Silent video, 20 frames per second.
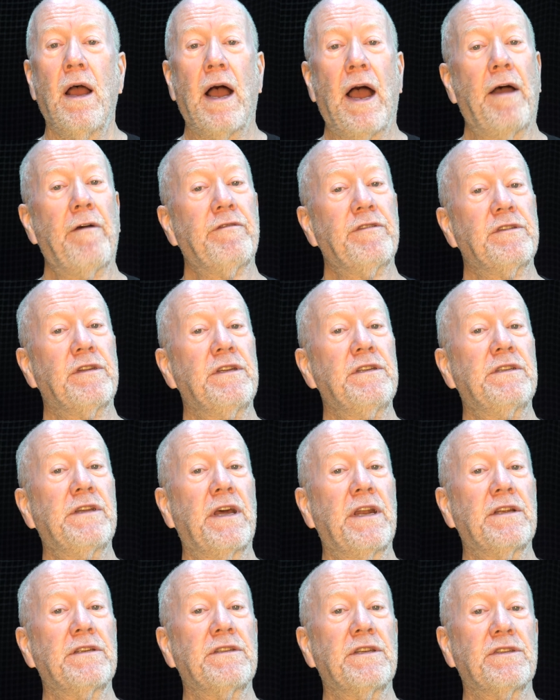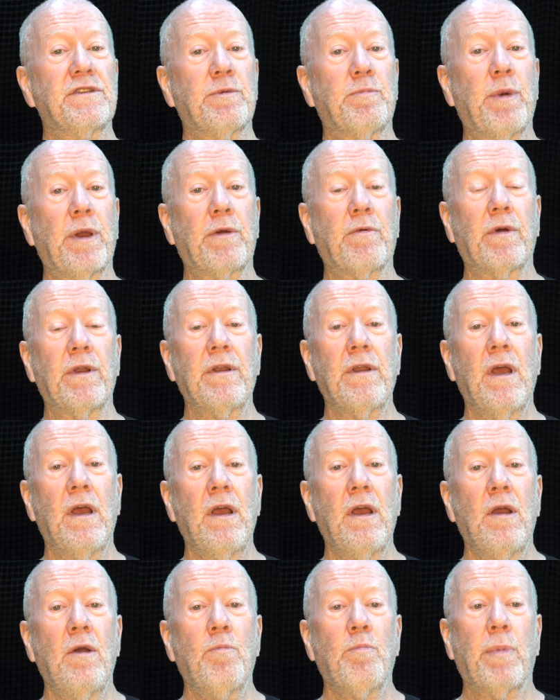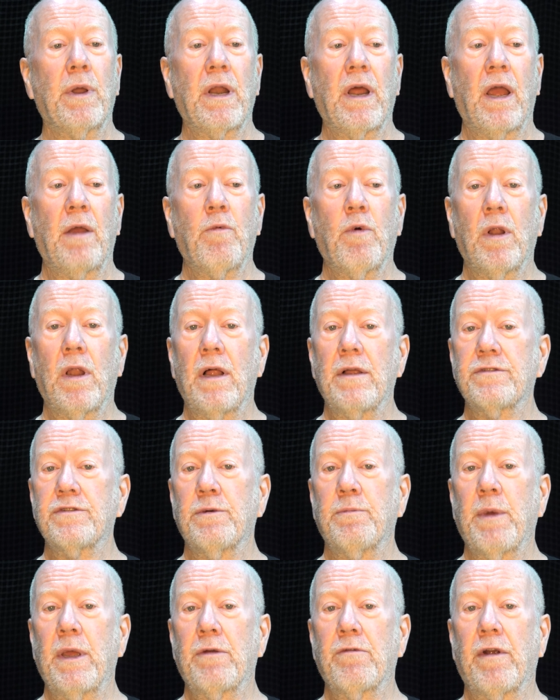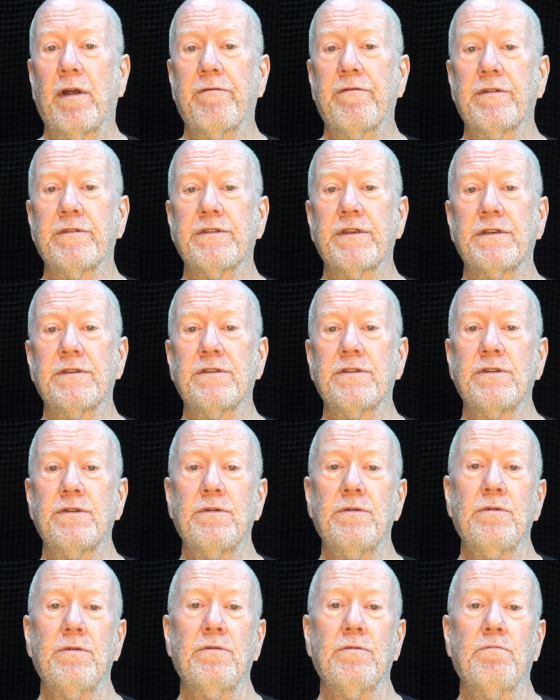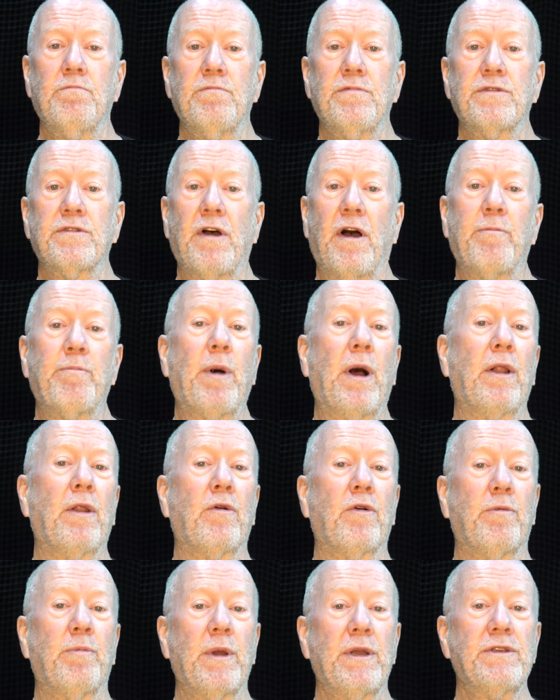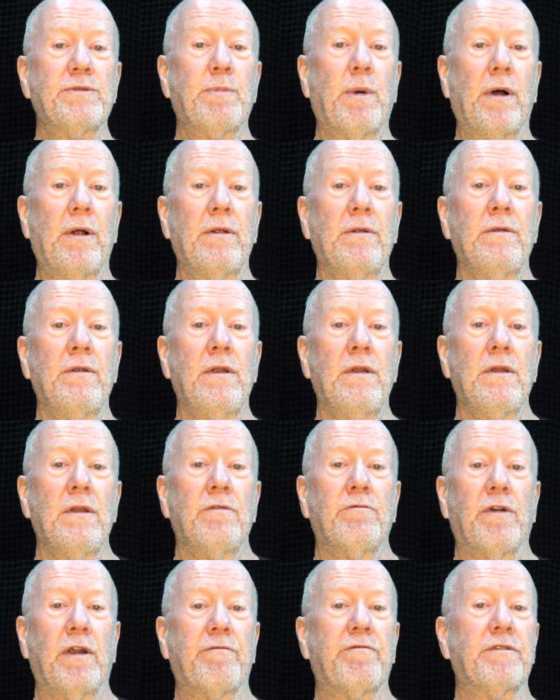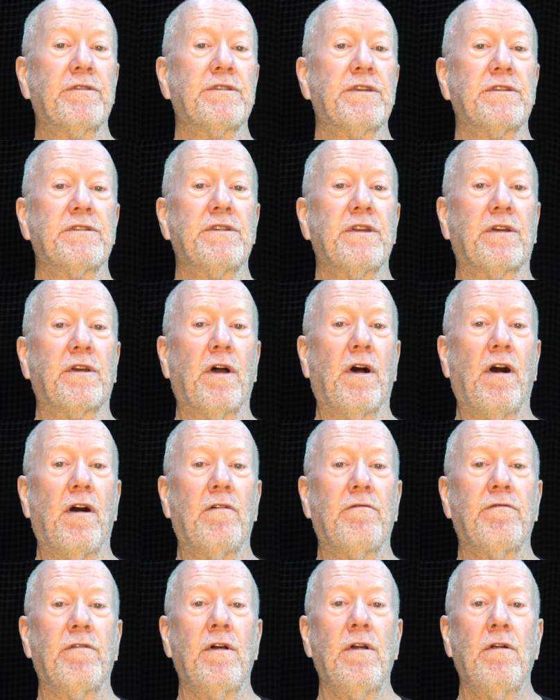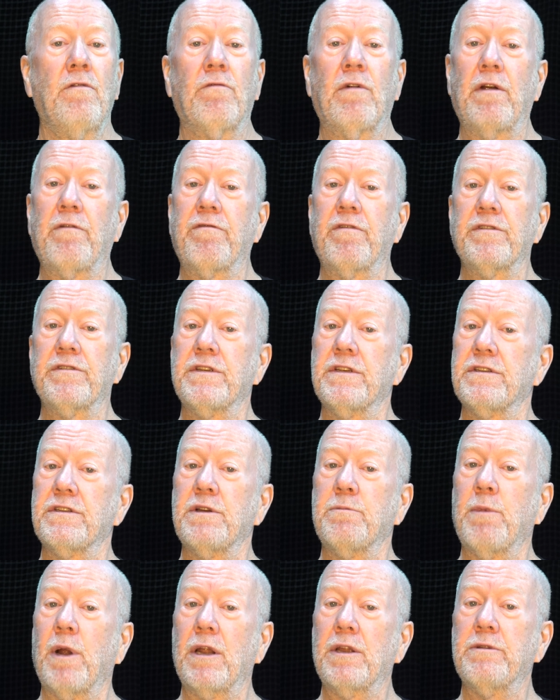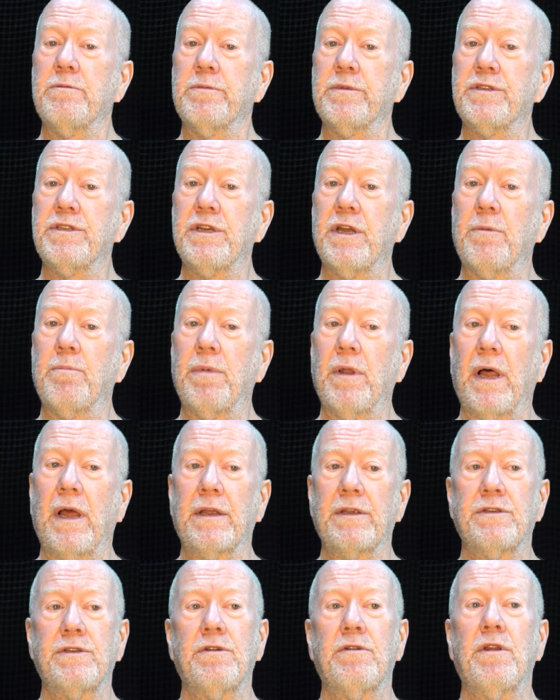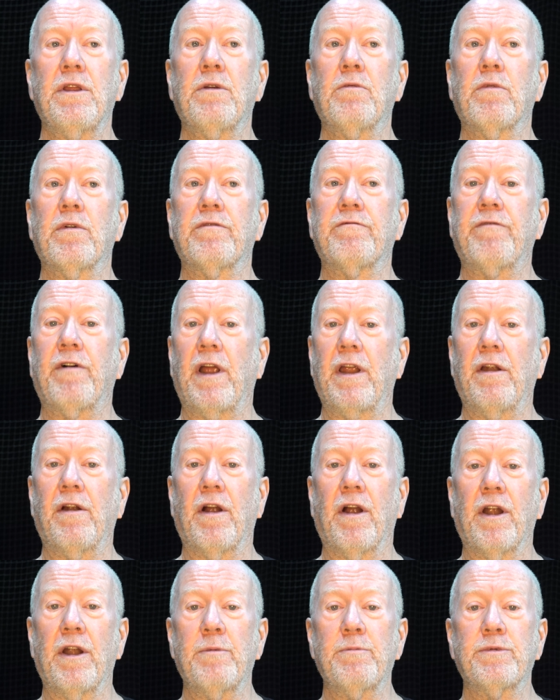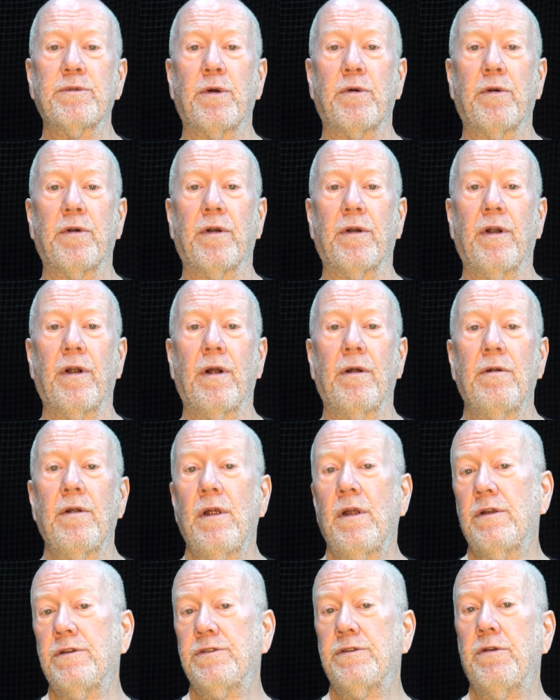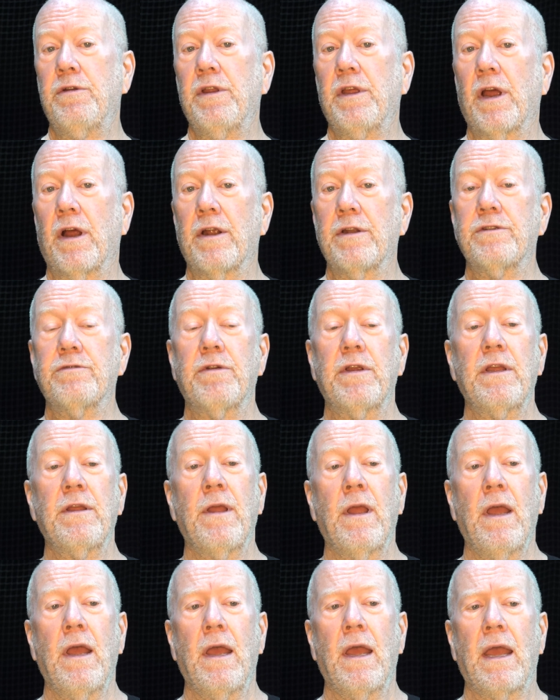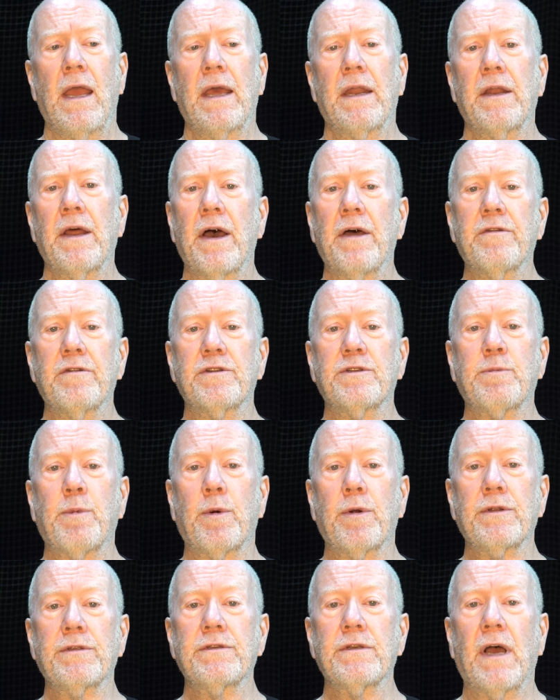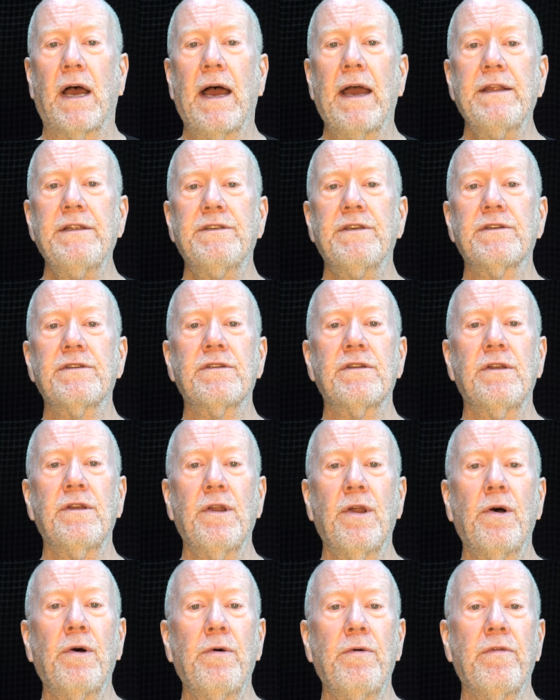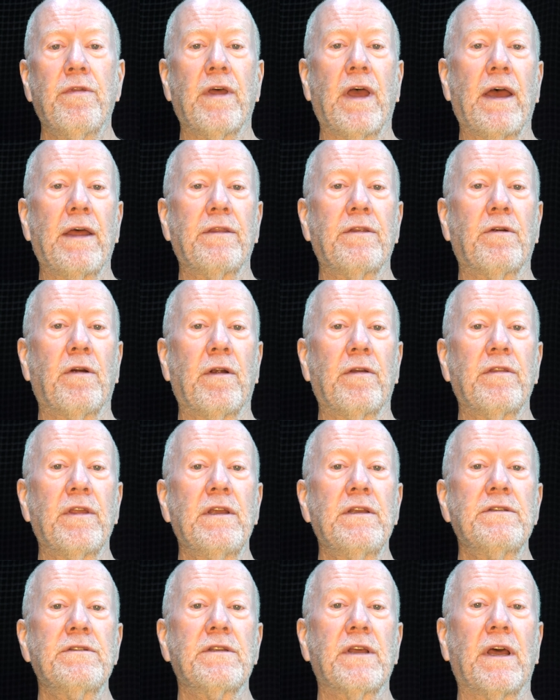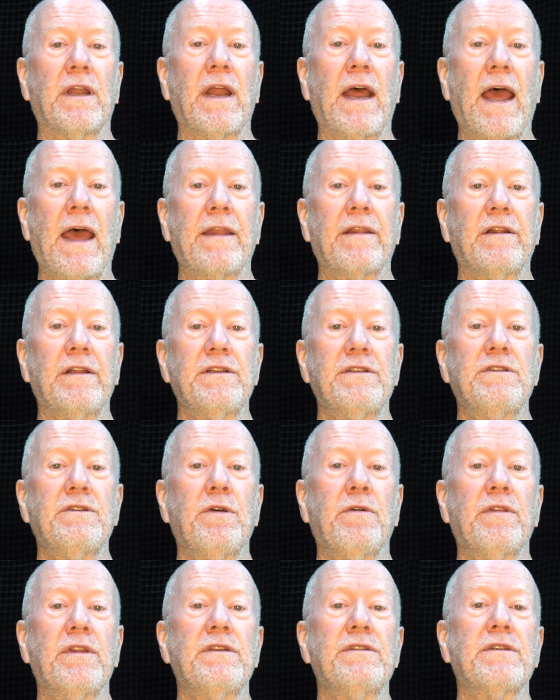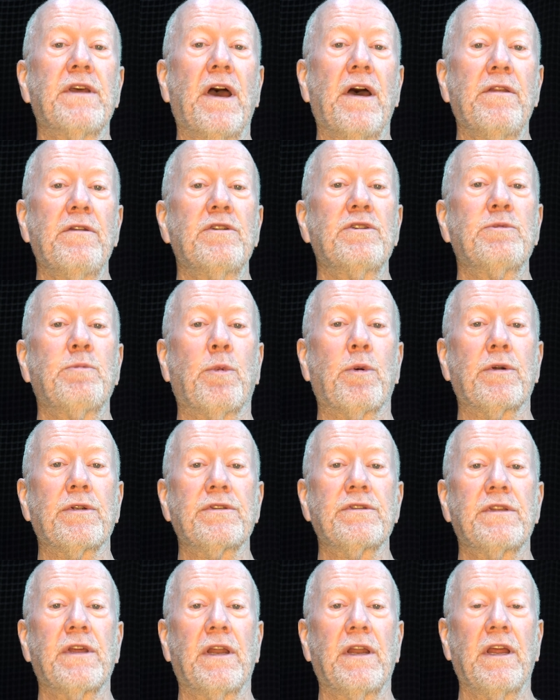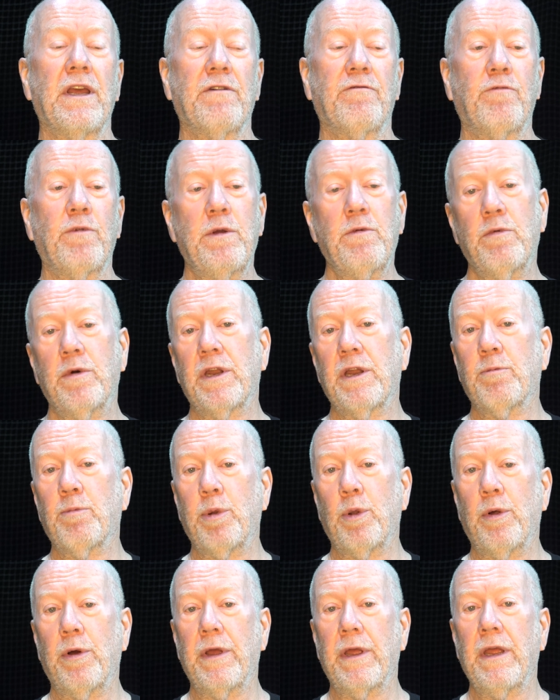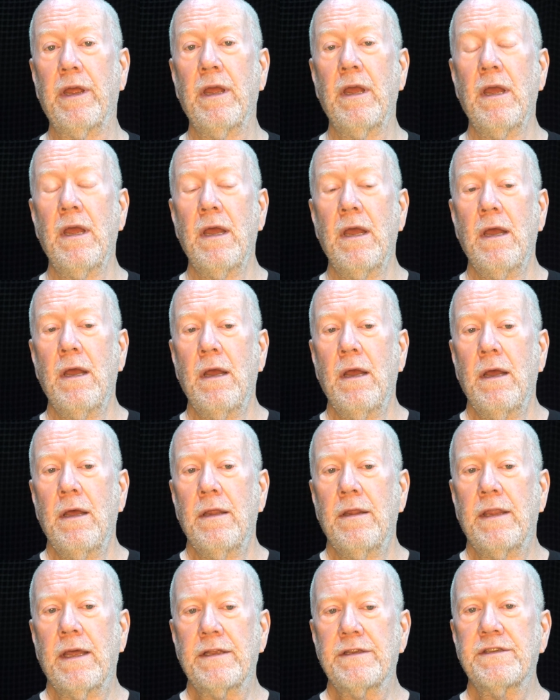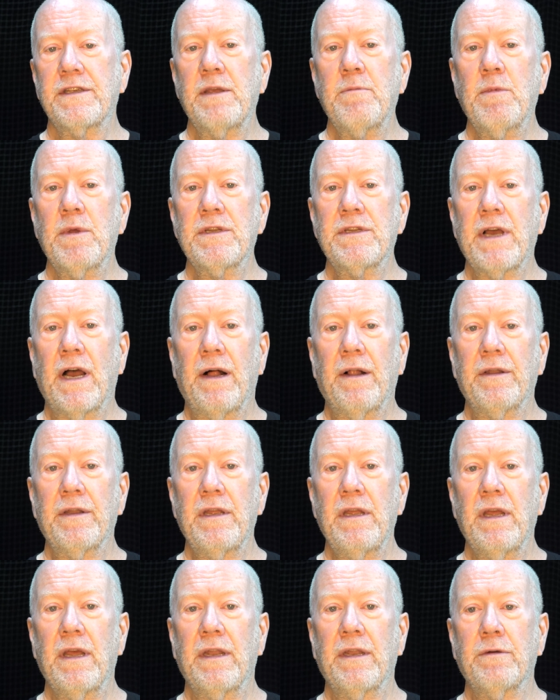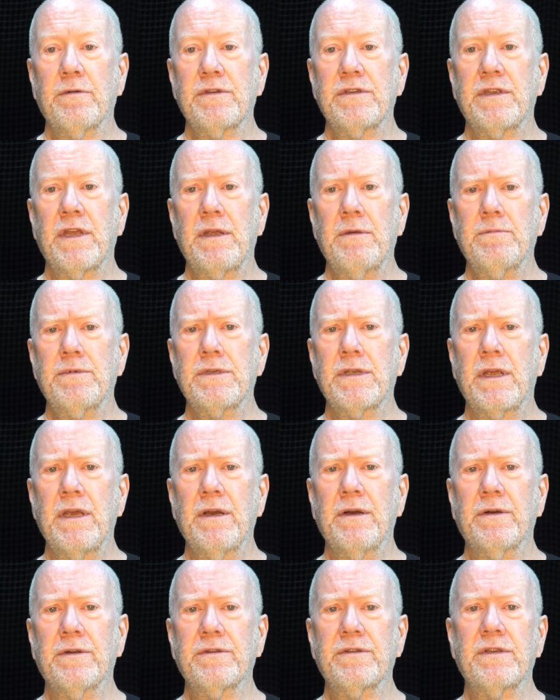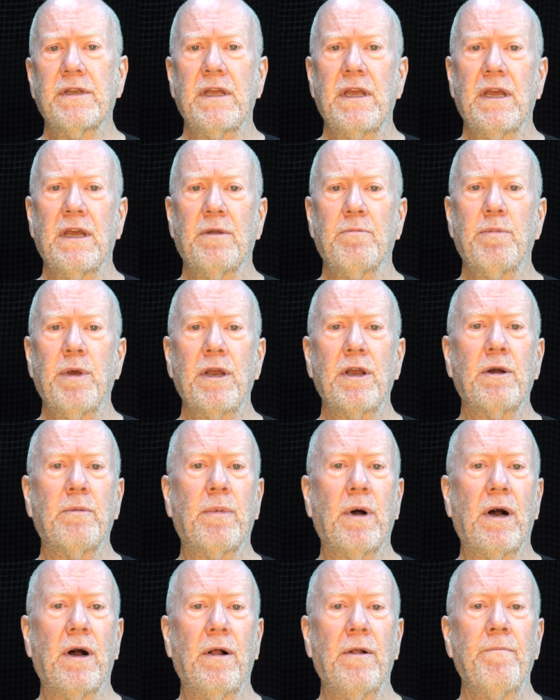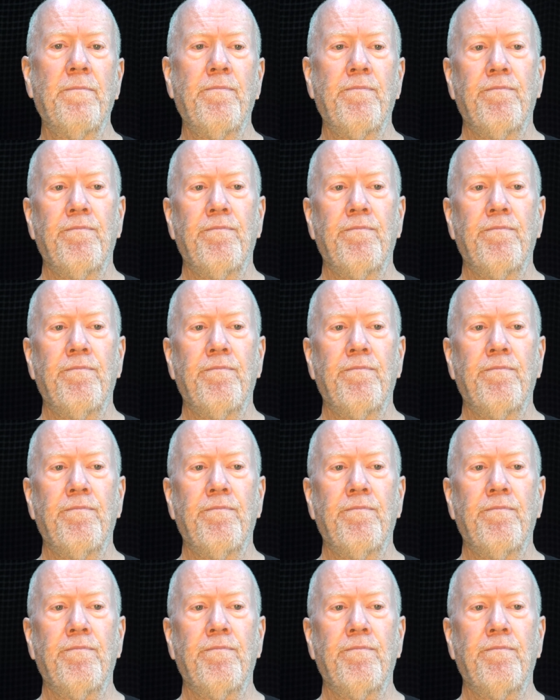Obviously, tennis is a big one, but I will also make references to softball or baseball, references to golf, references to marksmanship like shooting with firearms or shooting archery, and other sports. I just know that there are things that athletes do in these other sports that if we would employ that same mentality and those same skills in pickleball,